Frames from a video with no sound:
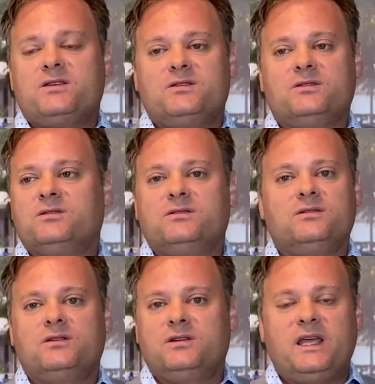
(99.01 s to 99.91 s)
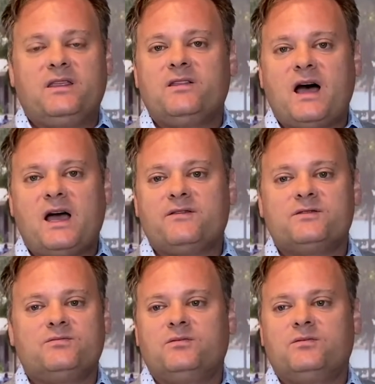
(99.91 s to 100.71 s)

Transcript: to their daily lives,